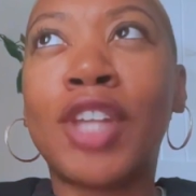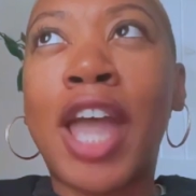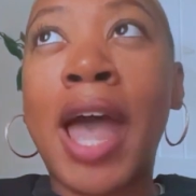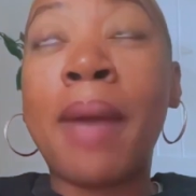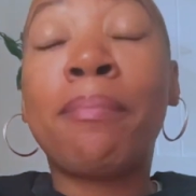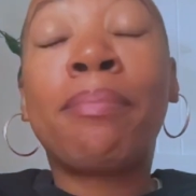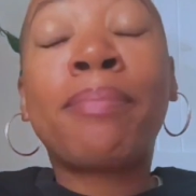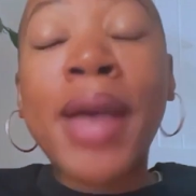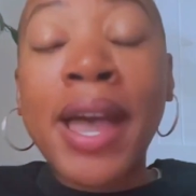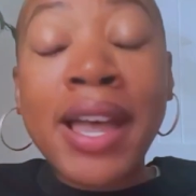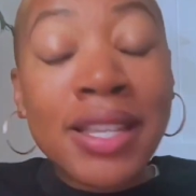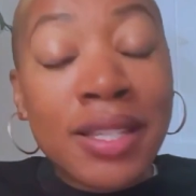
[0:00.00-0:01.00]
at
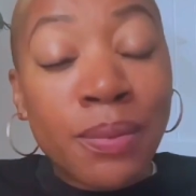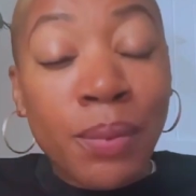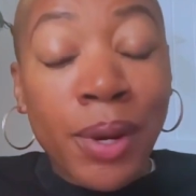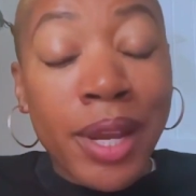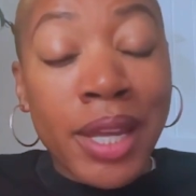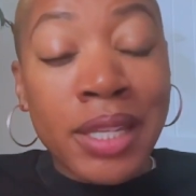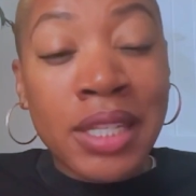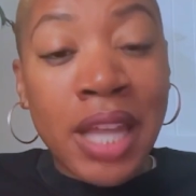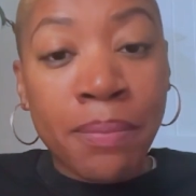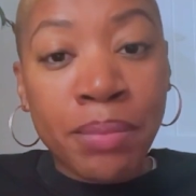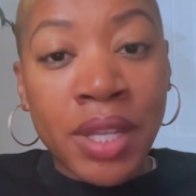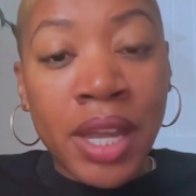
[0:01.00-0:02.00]
best we're
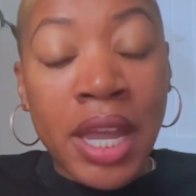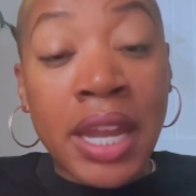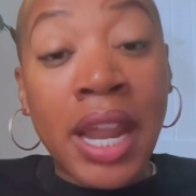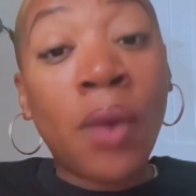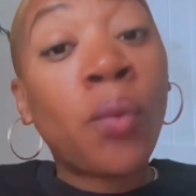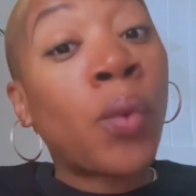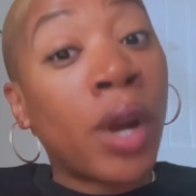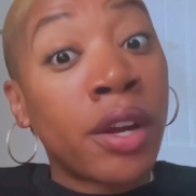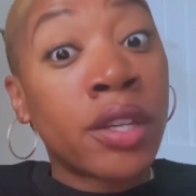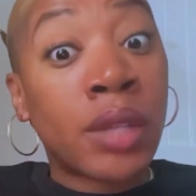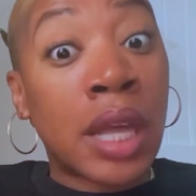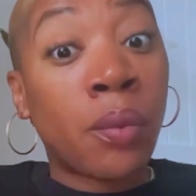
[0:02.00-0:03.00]
accepted and at
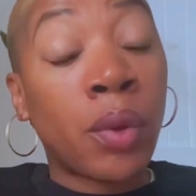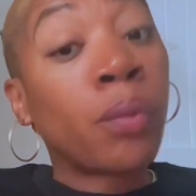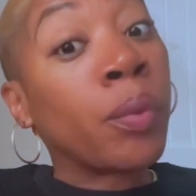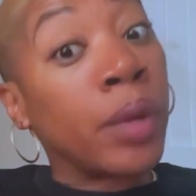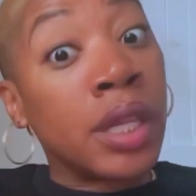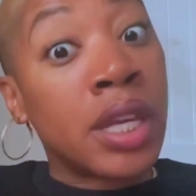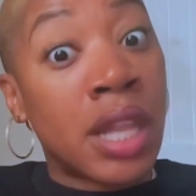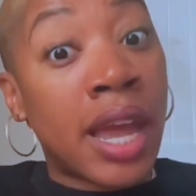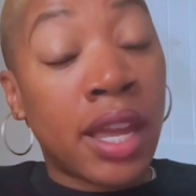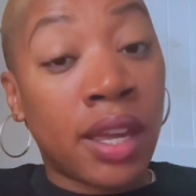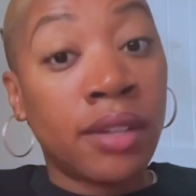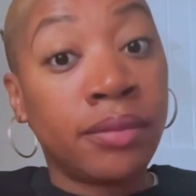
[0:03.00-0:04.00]
worst like we're really
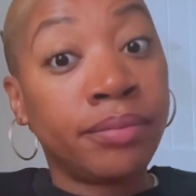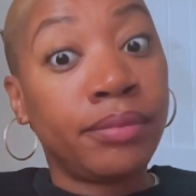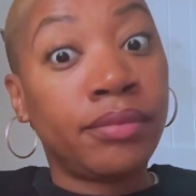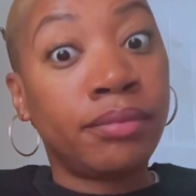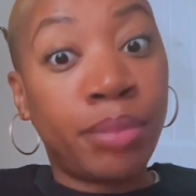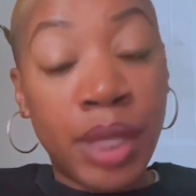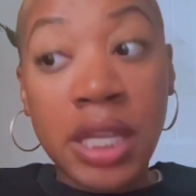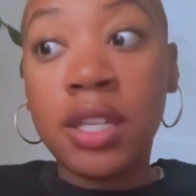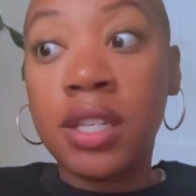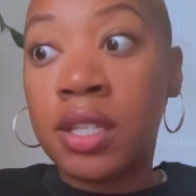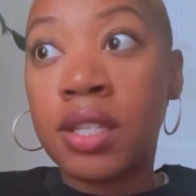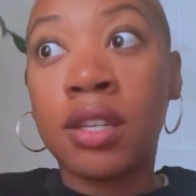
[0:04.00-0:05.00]
like
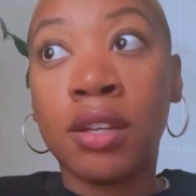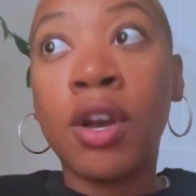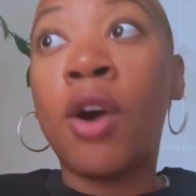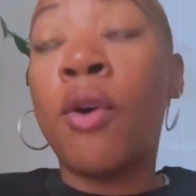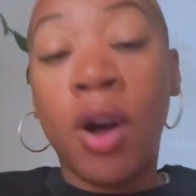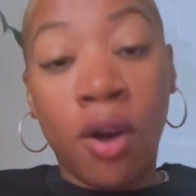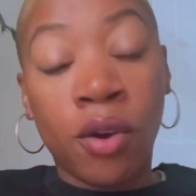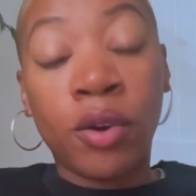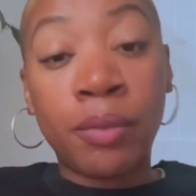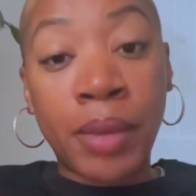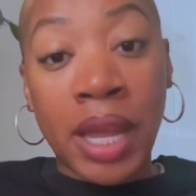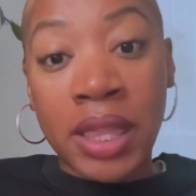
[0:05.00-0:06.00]
please go
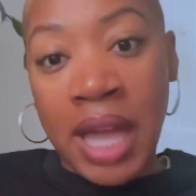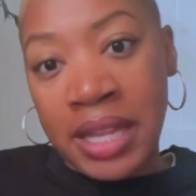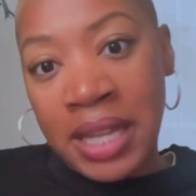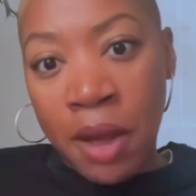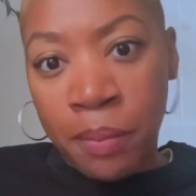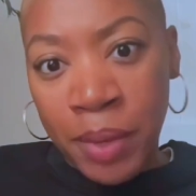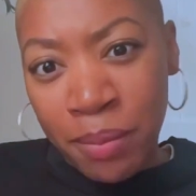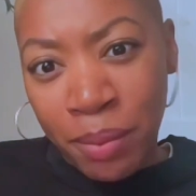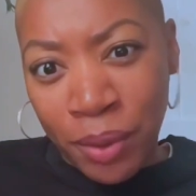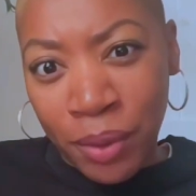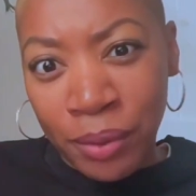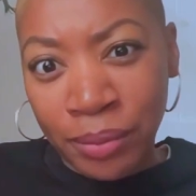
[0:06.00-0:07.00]
home like that's how
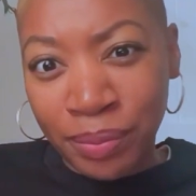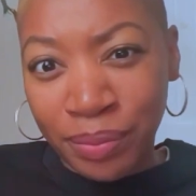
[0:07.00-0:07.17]
people